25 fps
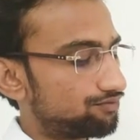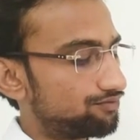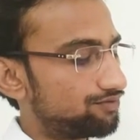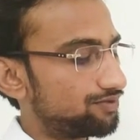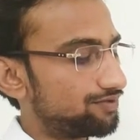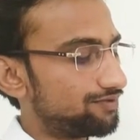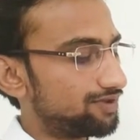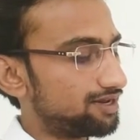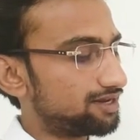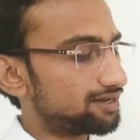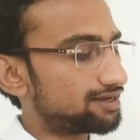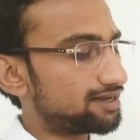we
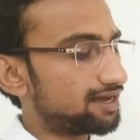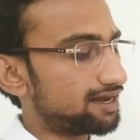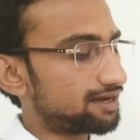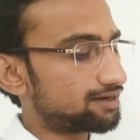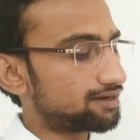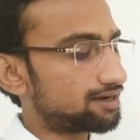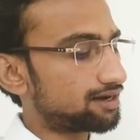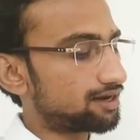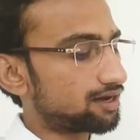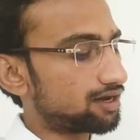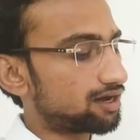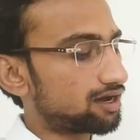will
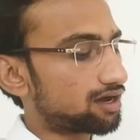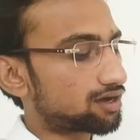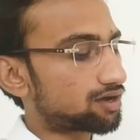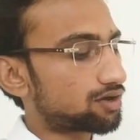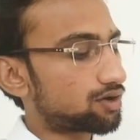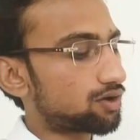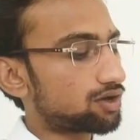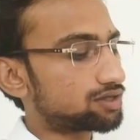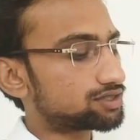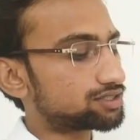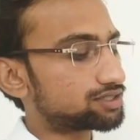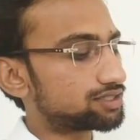get a
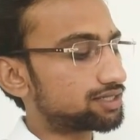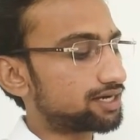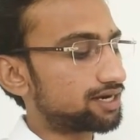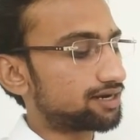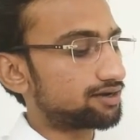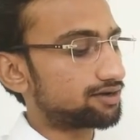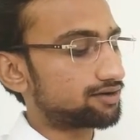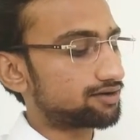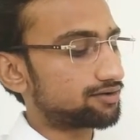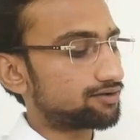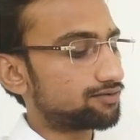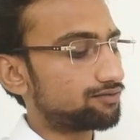
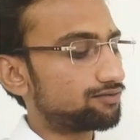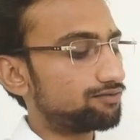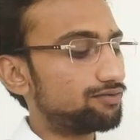constant.